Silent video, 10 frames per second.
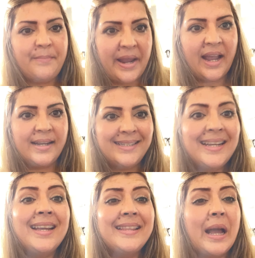band
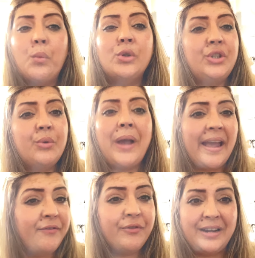that will do
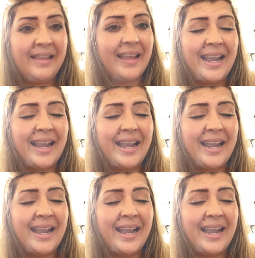everything.